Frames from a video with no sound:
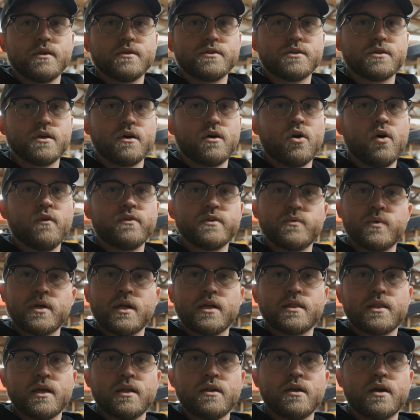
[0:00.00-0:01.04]
So hopefully we can
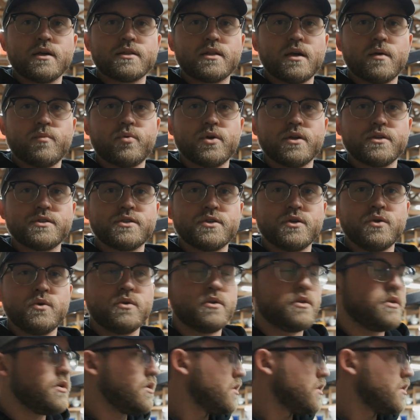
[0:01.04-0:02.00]
get that knocked out pretty soon.